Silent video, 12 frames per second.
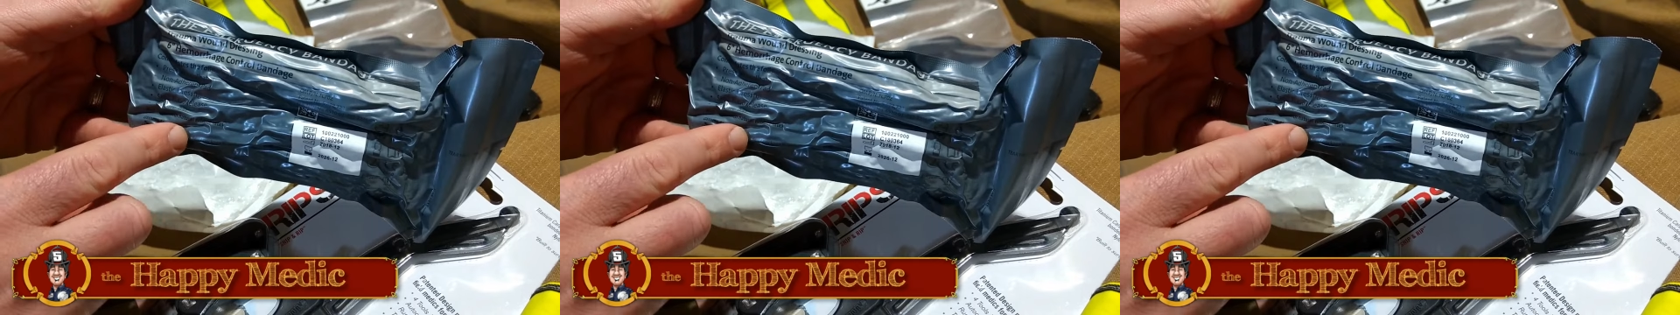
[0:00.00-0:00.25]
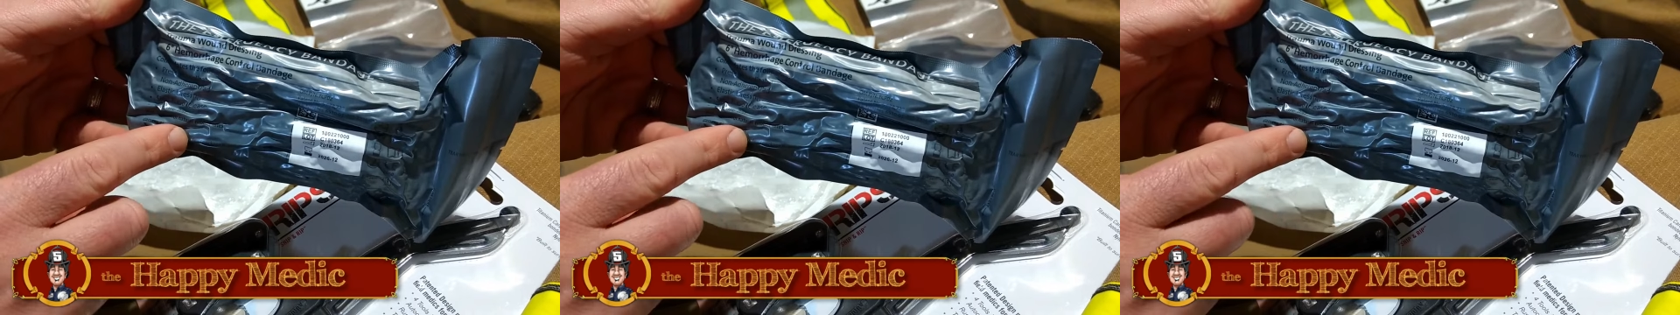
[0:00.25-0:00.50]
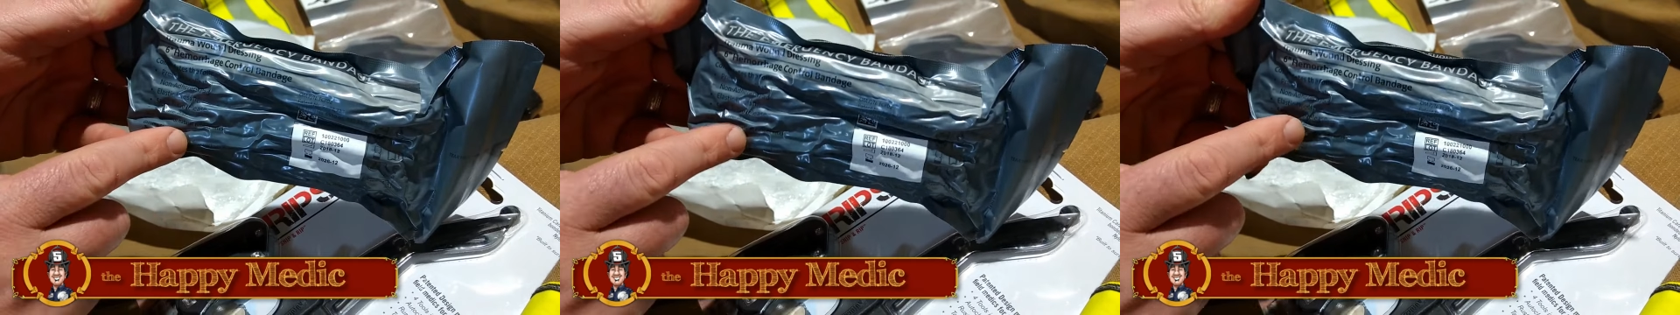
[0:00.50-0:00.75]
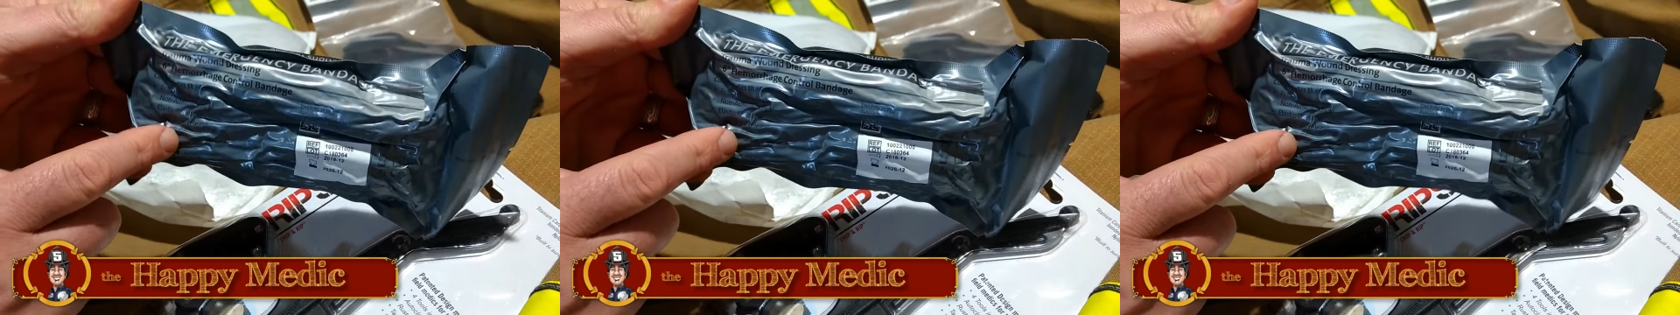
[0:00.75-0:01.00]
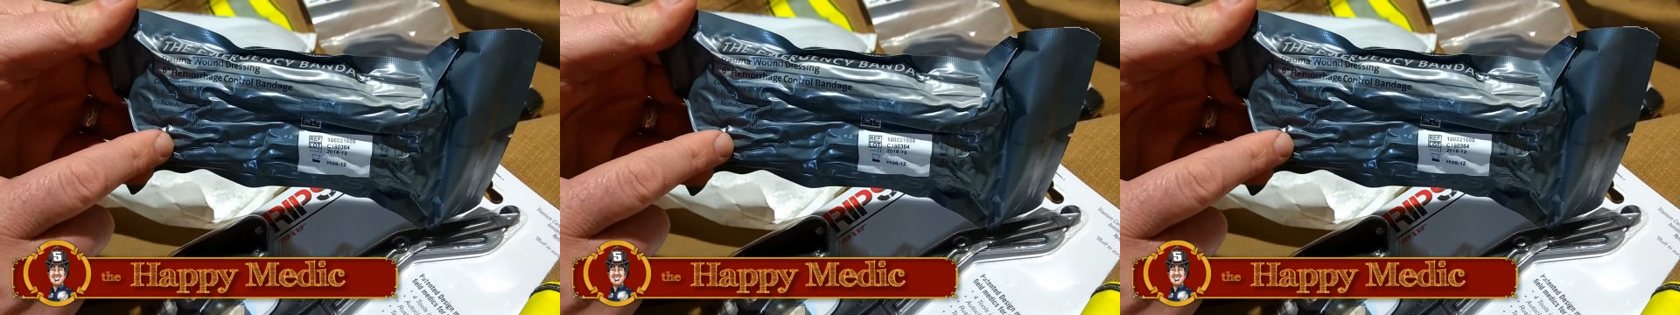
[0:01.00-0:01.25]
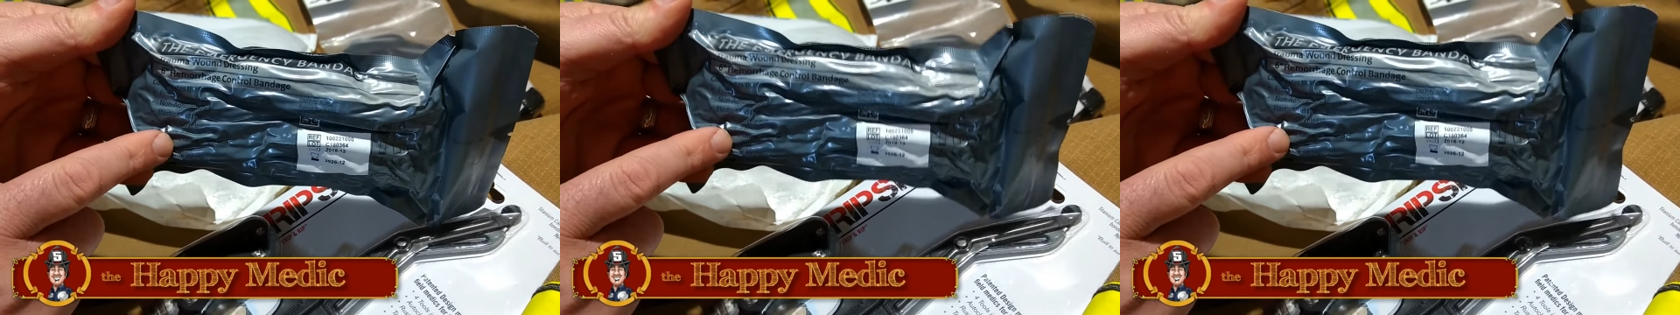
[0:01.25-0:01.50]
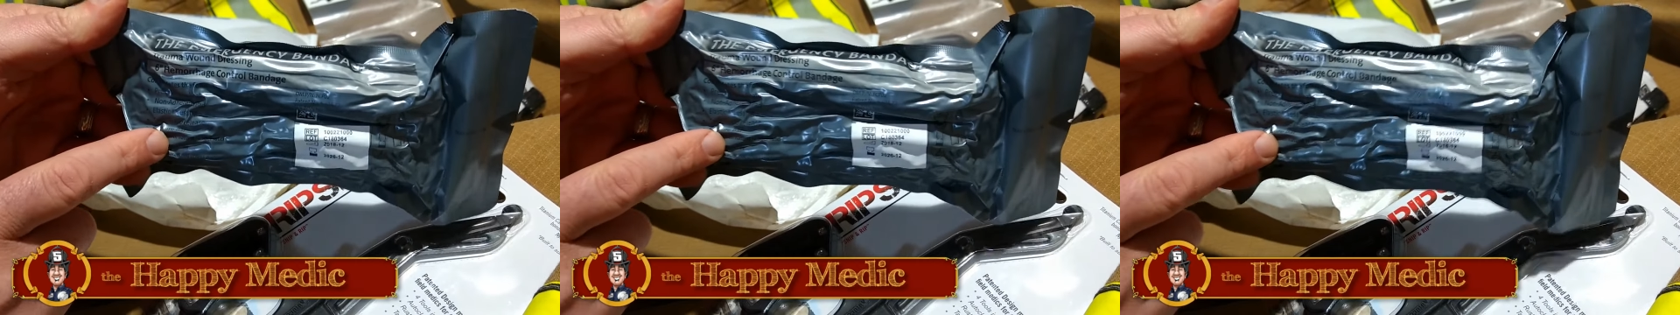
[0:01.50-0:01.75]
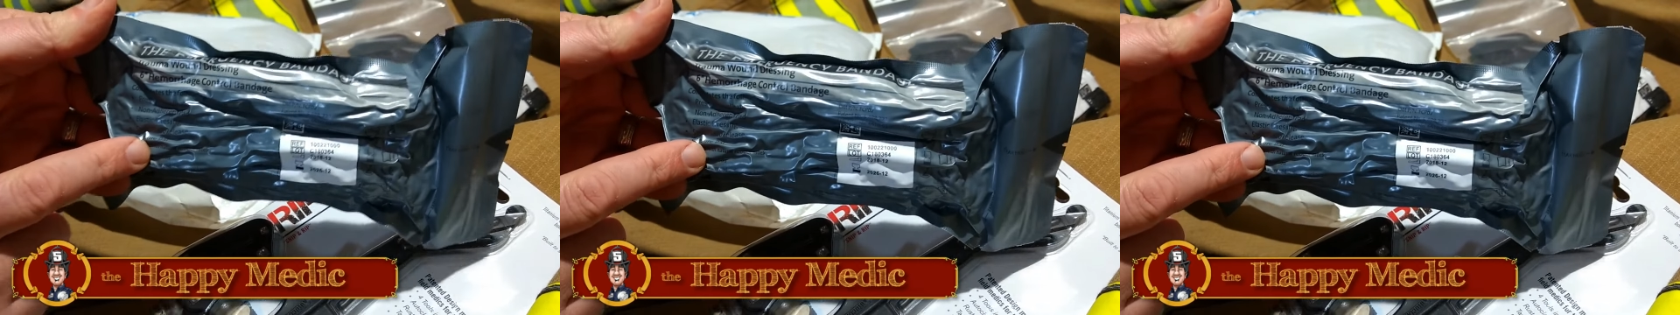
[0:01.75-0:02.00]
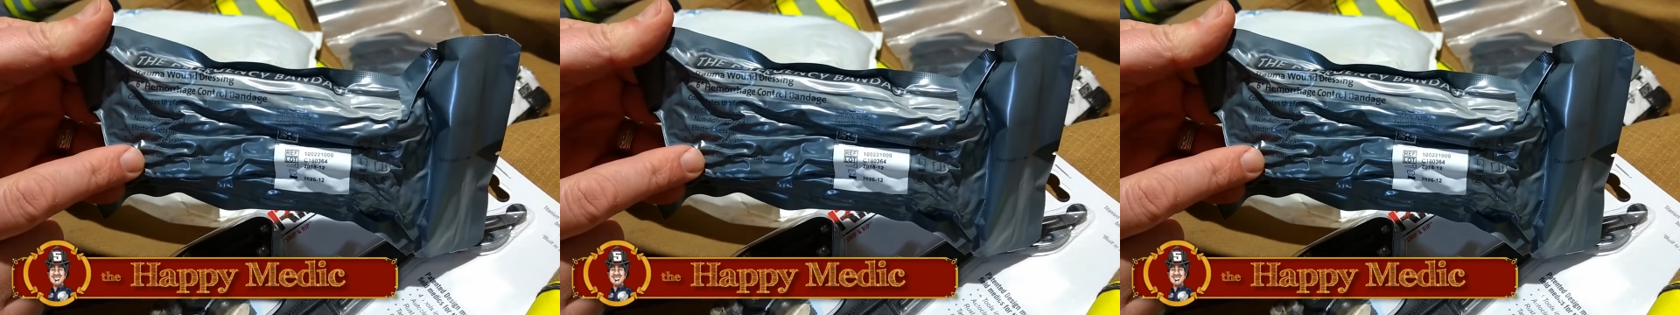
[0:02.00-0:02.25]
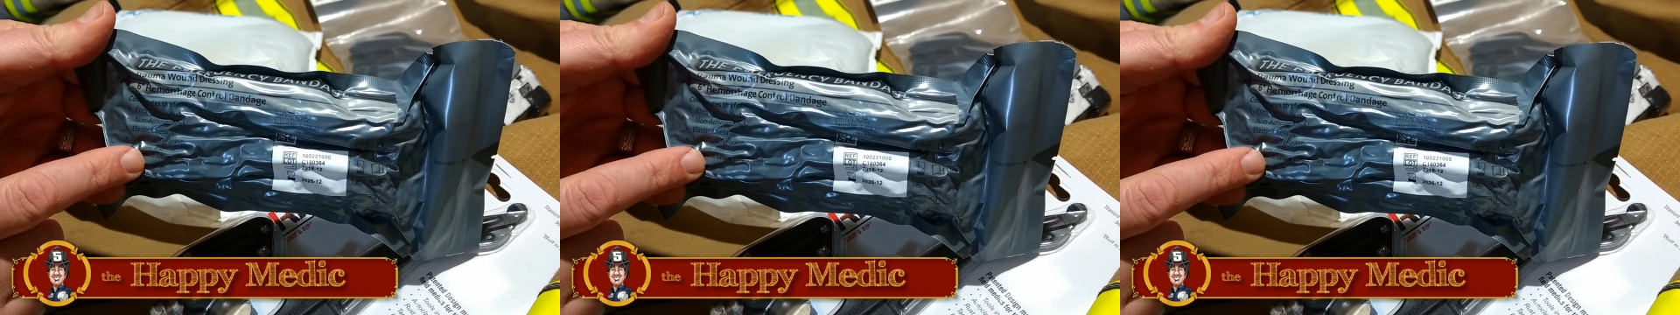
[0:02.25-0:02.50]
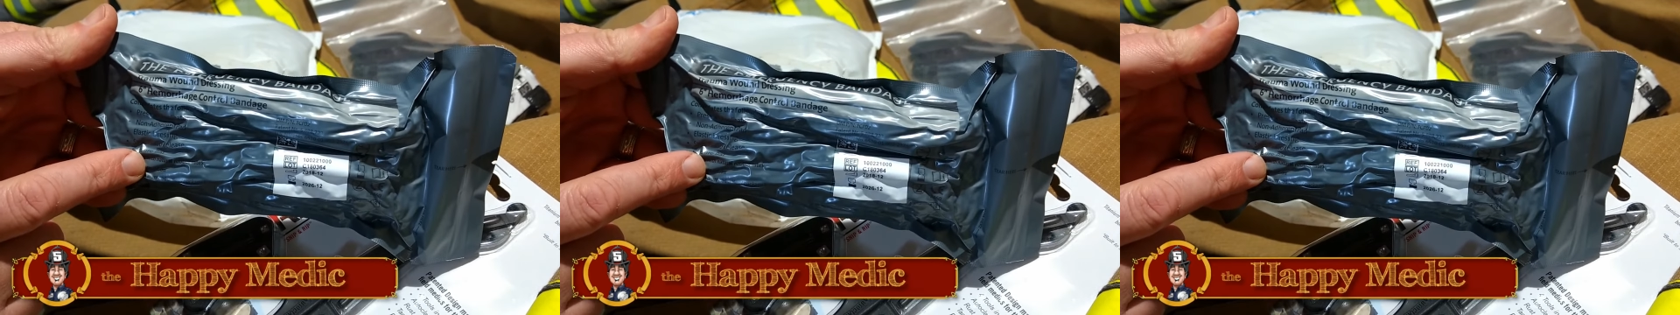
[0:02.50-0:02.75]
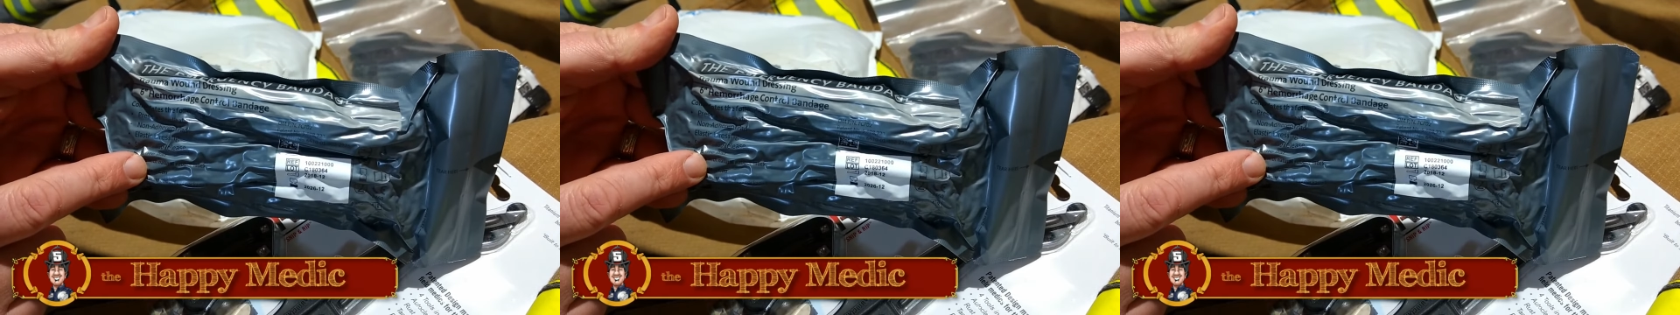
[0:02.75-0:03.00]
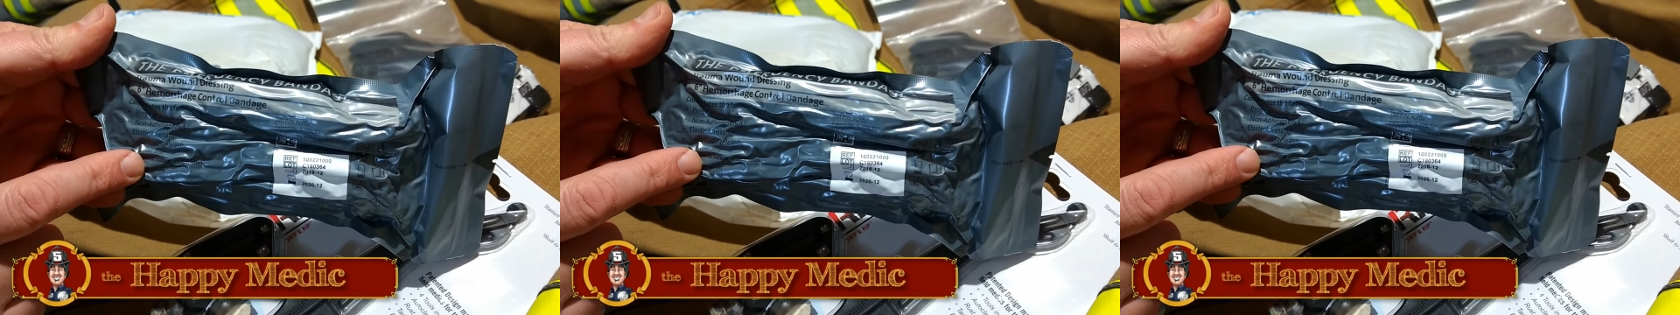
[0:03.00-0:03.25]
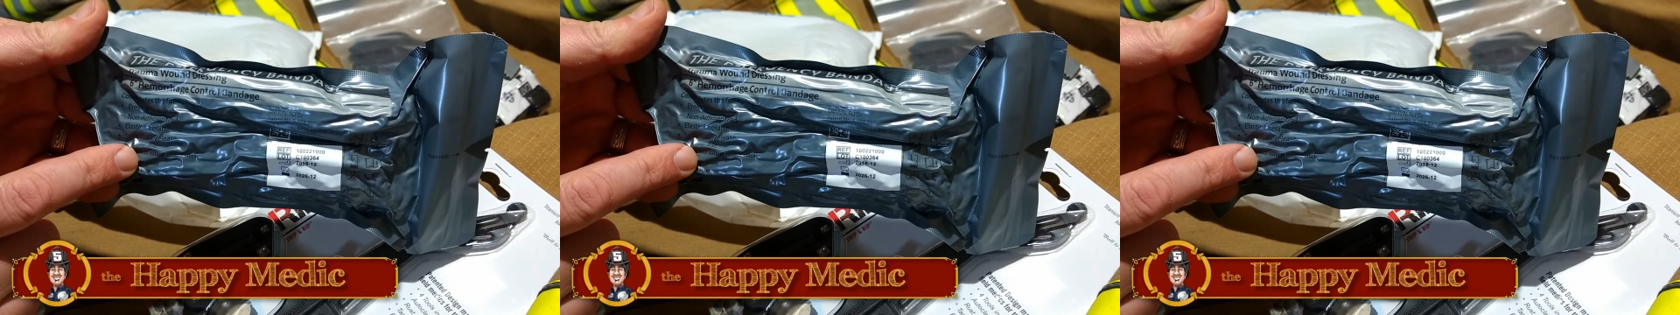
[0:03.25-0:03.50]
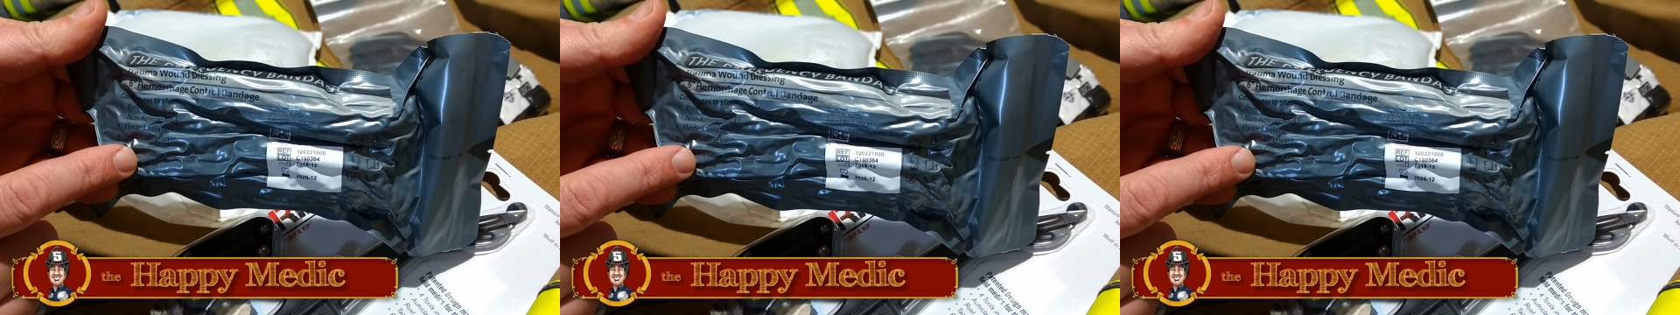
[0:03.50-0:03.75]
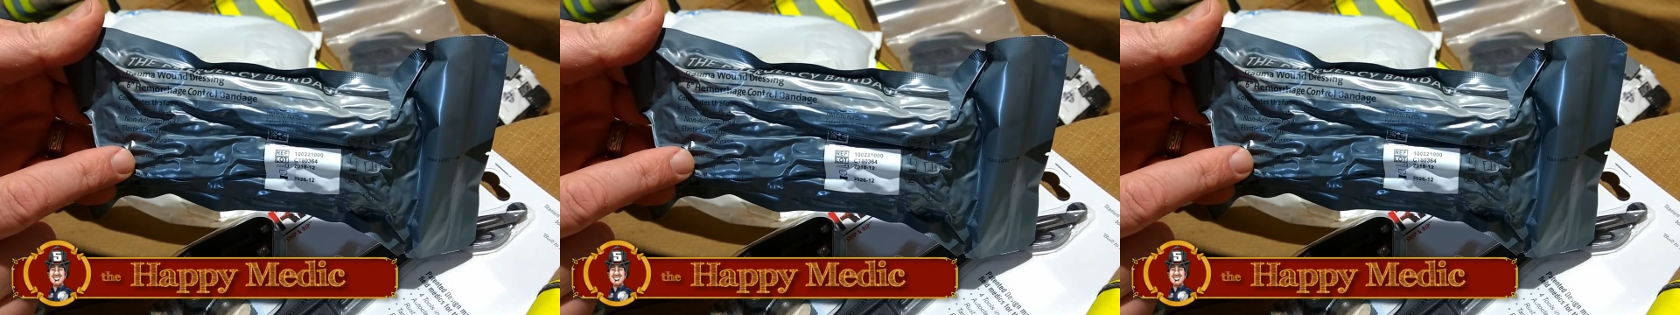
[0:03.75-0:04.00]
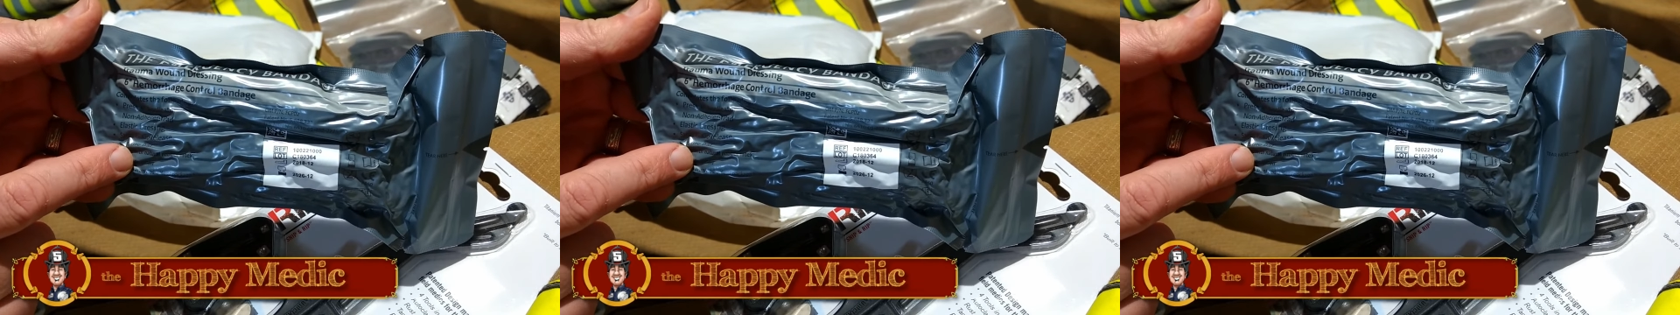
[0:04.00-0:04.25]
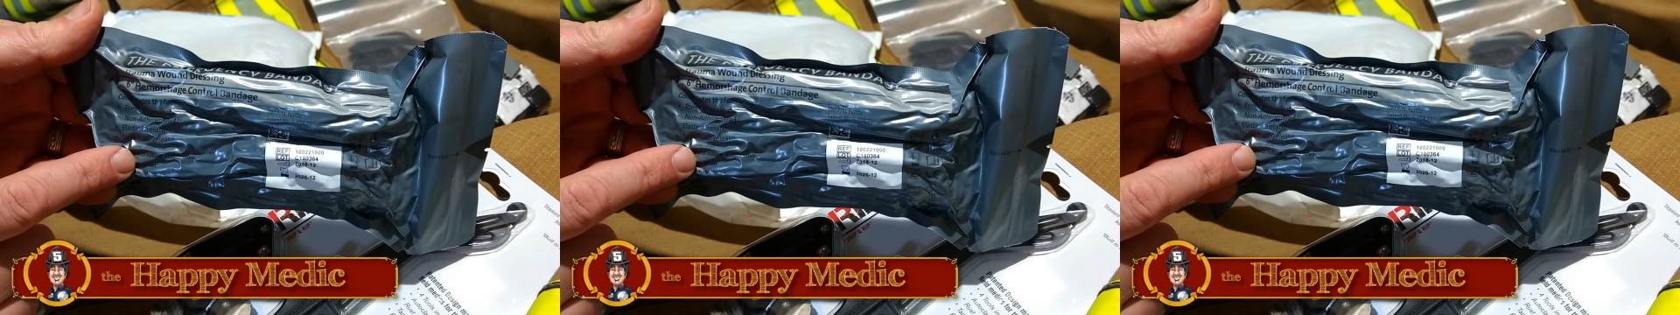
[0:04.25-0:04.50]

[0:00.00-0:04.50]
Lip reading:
No face is visible, so there are no lips to read.